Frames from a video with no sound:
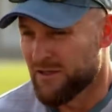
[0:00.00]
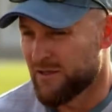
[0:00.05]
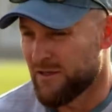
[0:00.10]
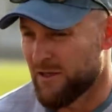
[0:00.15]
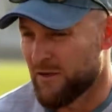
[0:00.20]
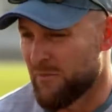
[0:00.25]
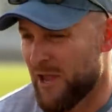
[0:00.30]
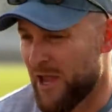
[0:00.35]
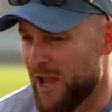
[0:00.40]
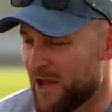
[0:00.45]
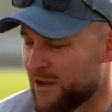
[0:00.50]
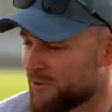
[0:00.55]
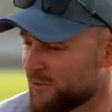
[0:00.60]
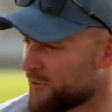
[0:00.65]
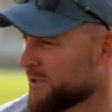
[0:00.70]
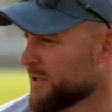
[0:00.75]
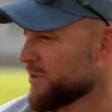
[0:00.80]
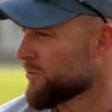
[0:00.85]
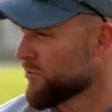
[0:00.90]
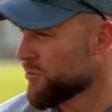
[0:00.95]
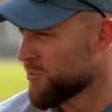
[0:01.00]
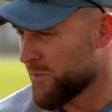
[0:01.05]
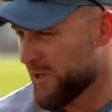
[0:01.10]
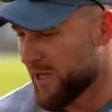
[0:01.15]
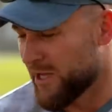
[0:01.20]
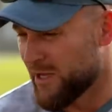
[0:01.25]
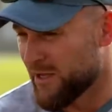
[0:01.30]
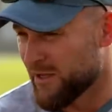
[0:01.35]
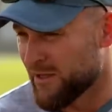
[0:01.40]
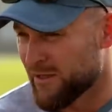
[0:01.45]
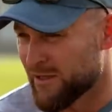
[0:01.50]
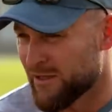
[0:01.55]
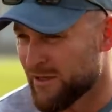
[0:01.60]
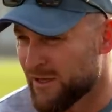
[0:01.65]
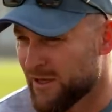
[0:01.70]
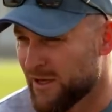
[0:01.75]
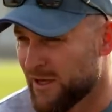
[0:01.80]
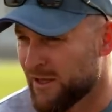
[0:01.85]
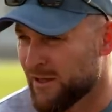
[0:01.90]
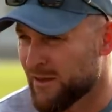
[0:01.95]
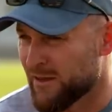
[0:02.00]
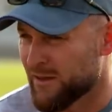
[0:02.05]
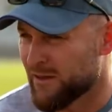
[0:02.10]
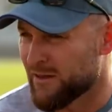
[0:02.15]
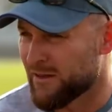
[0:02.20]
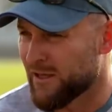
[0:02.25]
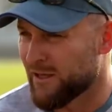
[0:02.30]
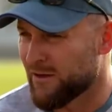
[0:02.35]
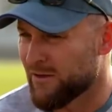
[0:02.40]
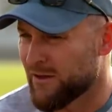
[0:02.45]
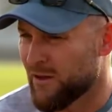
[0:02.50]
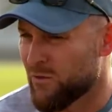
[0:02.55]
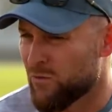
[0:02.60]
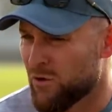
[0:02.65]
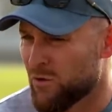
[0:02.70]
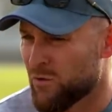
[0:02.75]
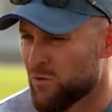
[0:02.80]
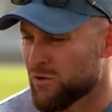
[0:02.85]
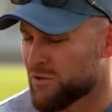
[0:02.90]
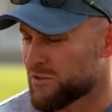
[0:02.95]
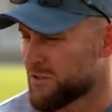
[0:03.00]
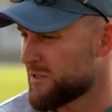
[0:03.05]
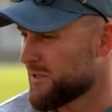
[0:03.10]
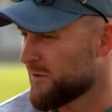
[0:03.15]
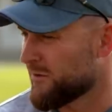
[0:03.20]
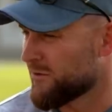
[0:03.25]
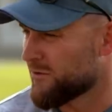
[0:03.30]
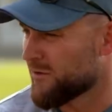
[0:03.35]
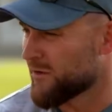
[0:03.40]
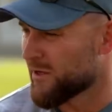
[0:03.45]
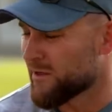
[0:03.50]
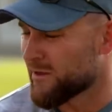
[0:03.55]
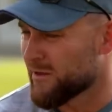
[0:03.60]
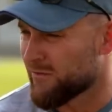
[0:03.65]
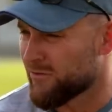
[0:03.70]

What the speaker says: their pound or their rupee, and they want to watch Test cricket.